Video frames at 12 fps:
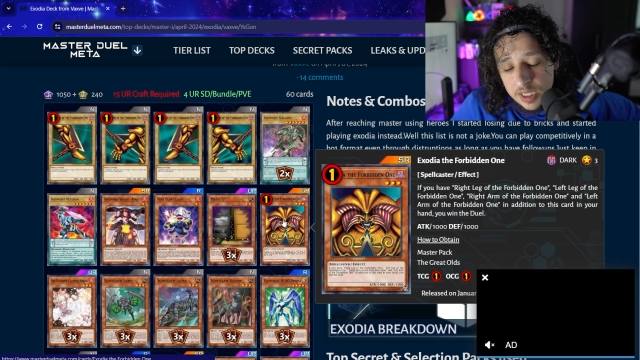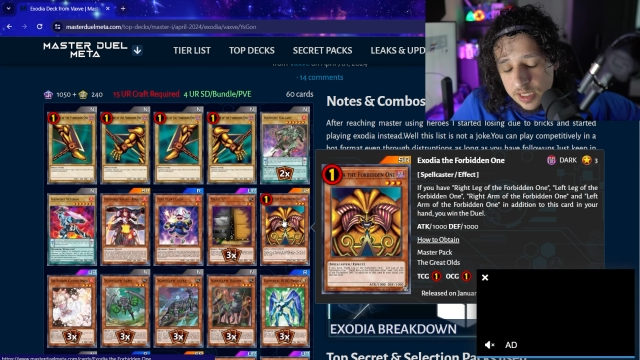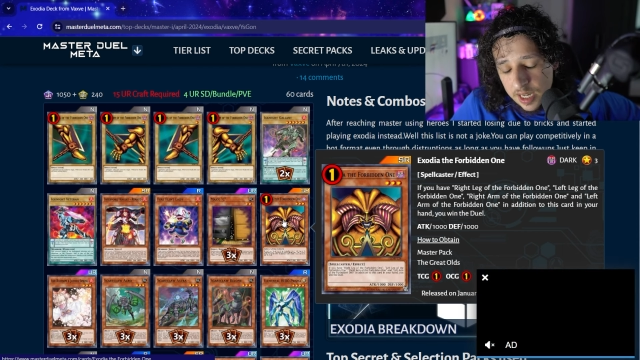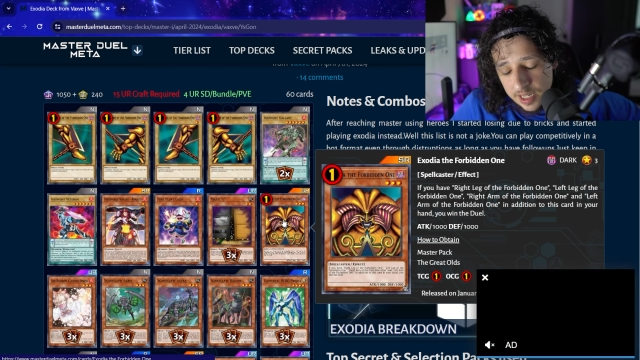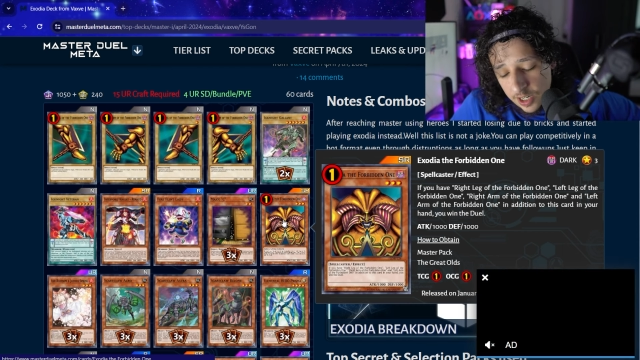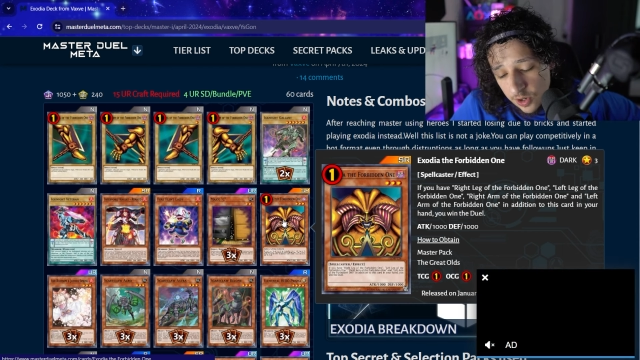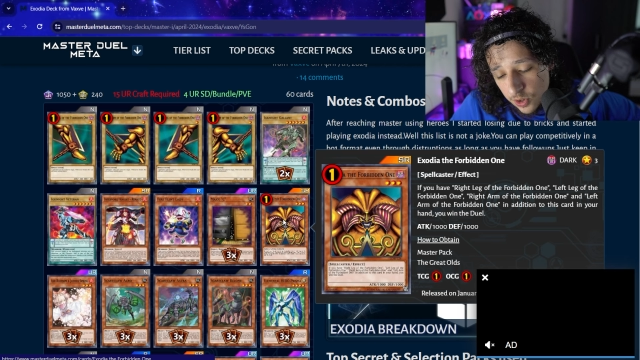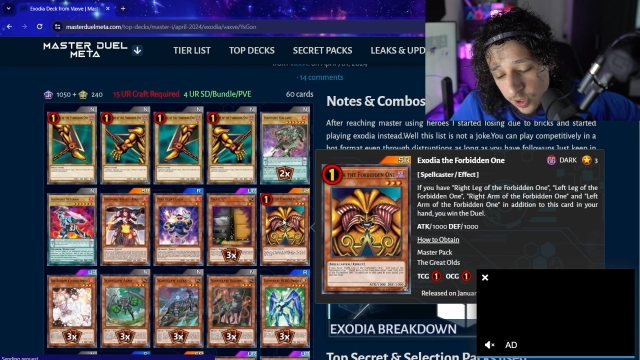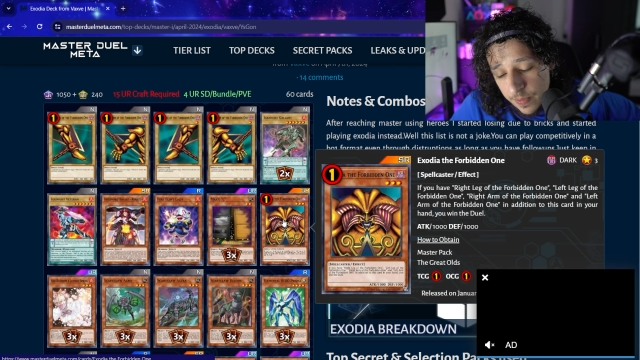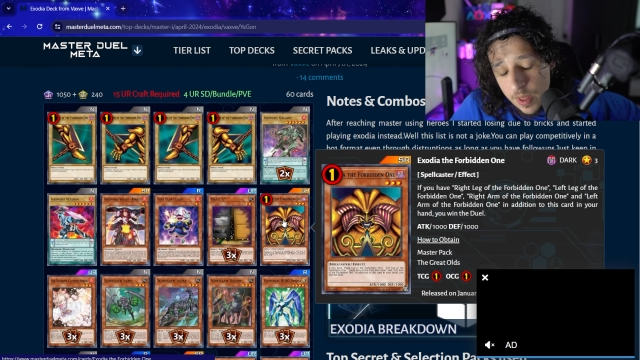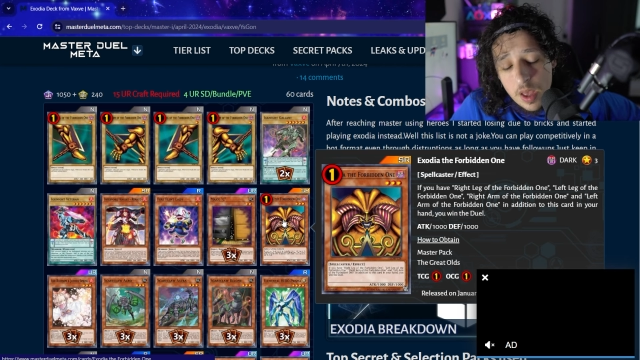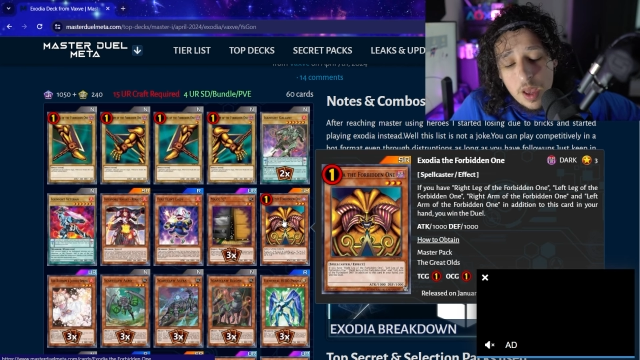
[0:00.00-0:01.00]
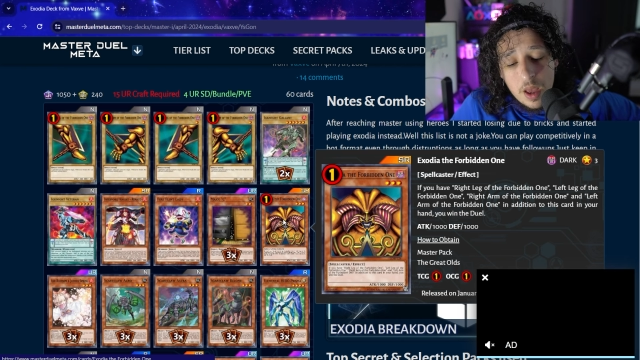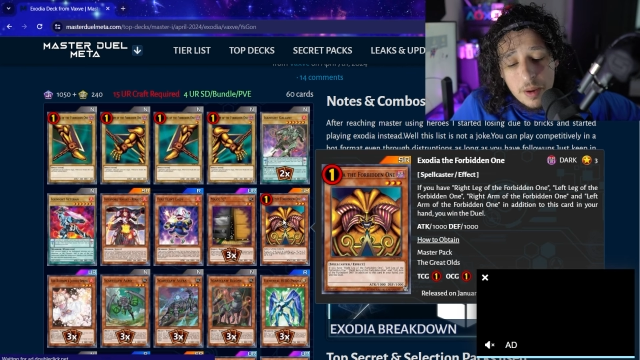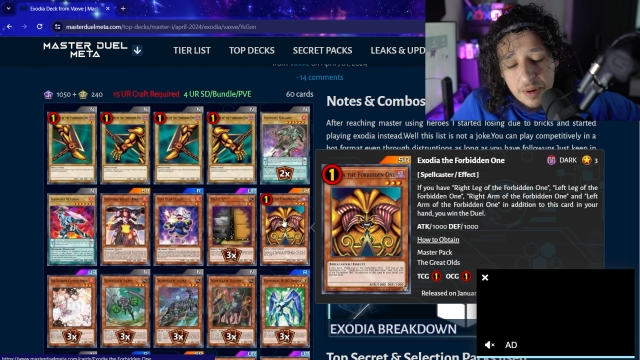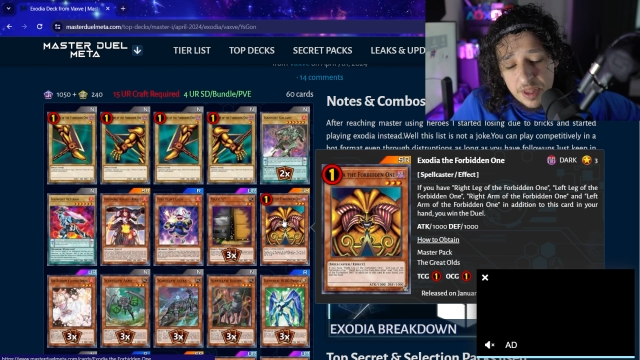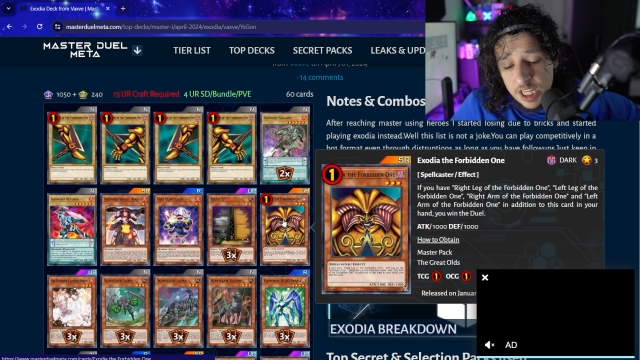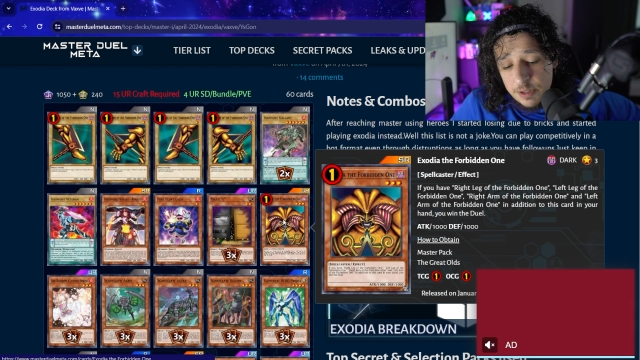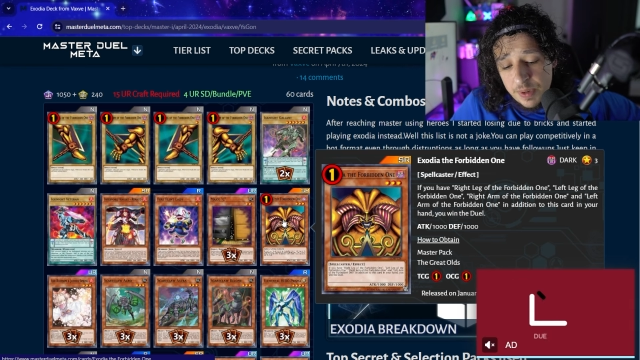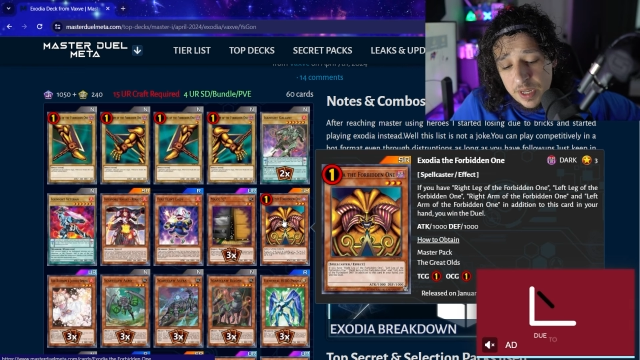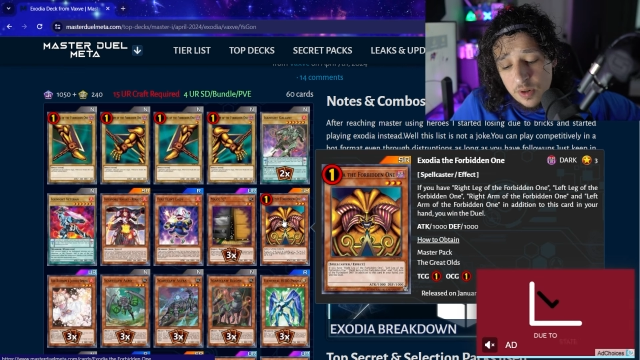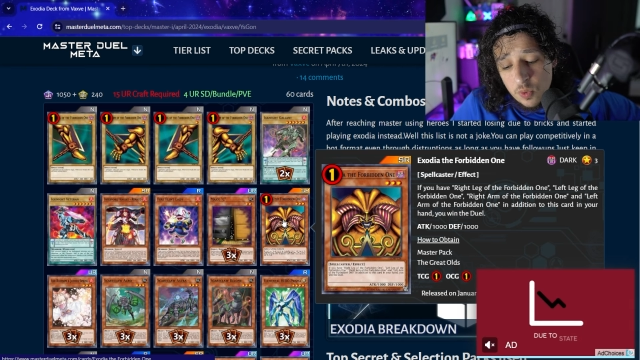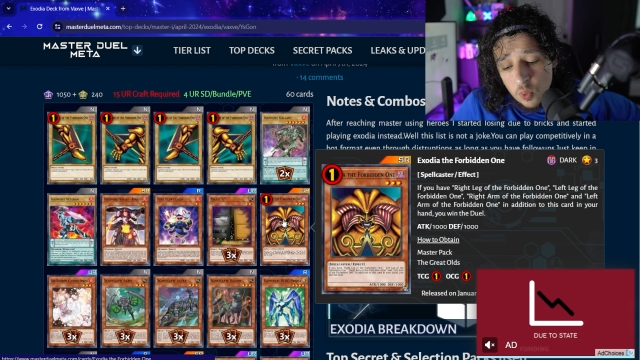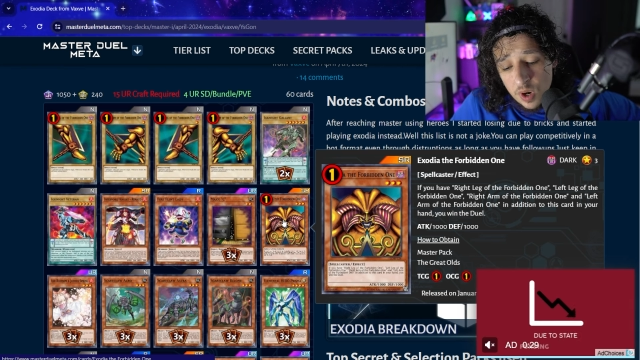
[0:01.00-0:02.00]
It's not in any order, but this
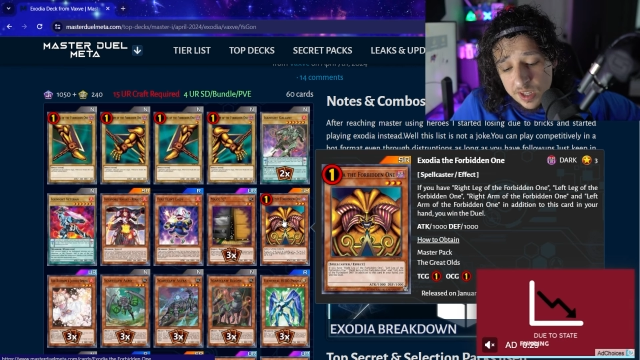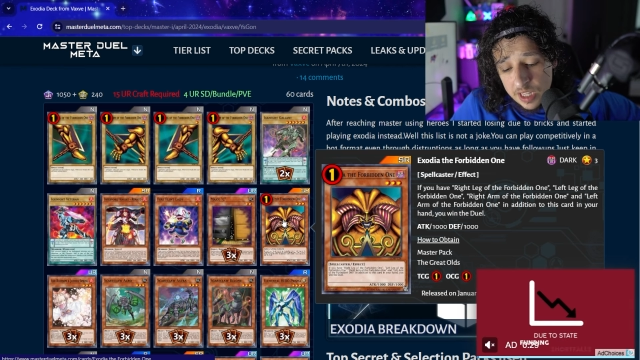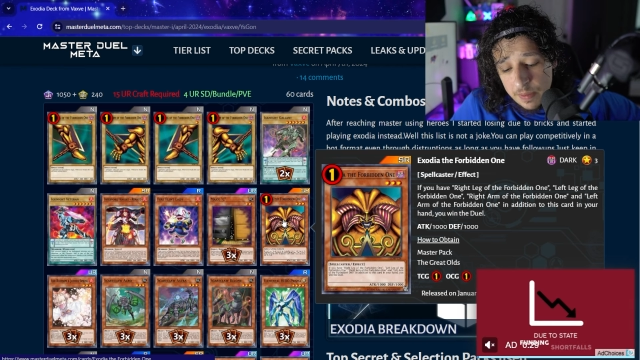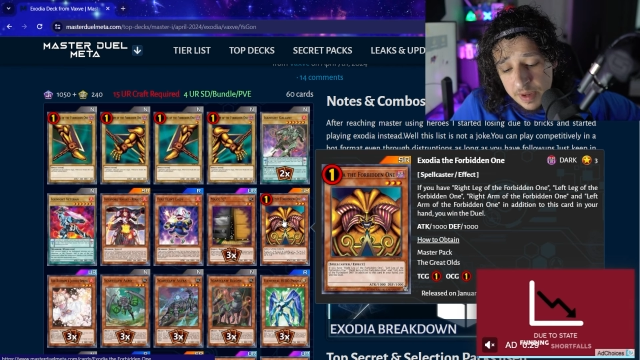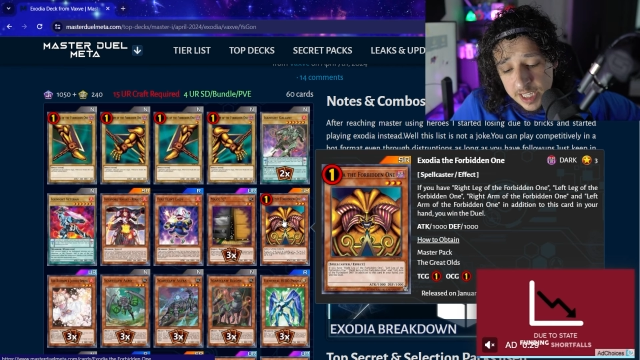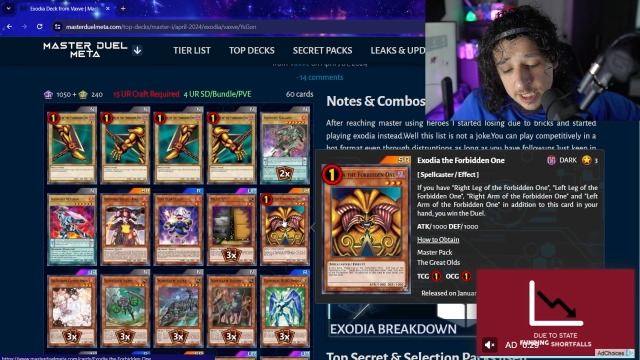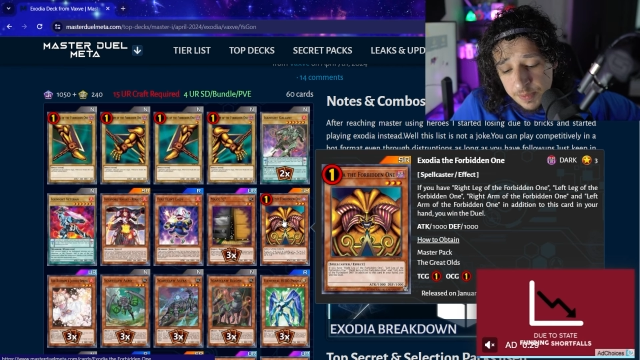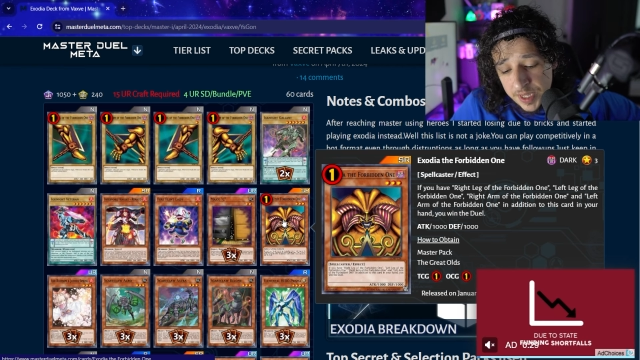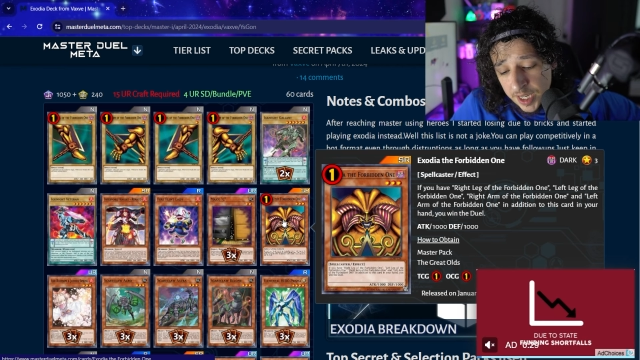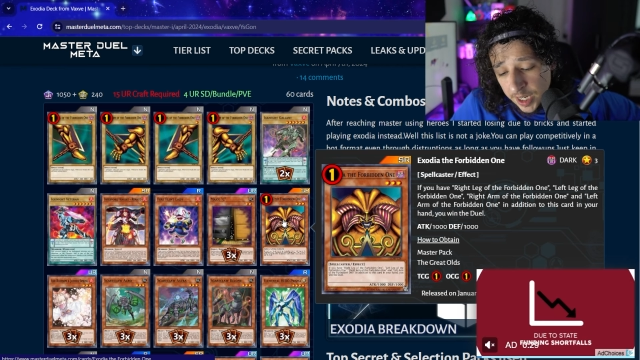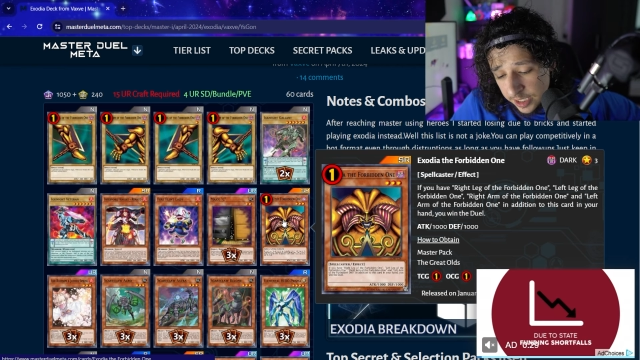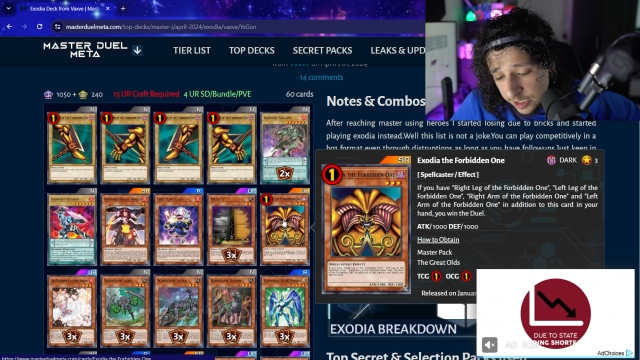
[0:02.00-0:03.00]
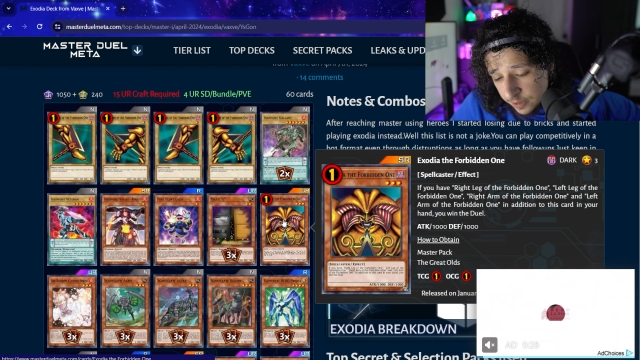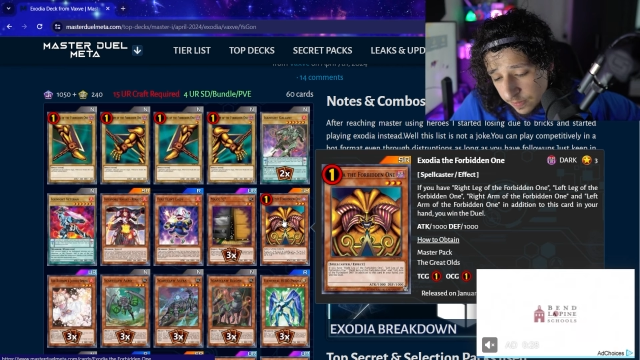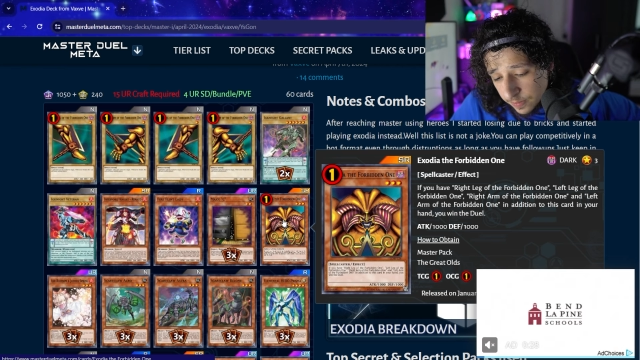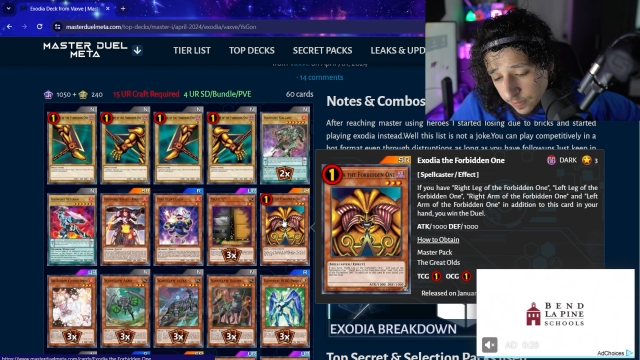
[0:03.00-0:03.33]
being one of them is because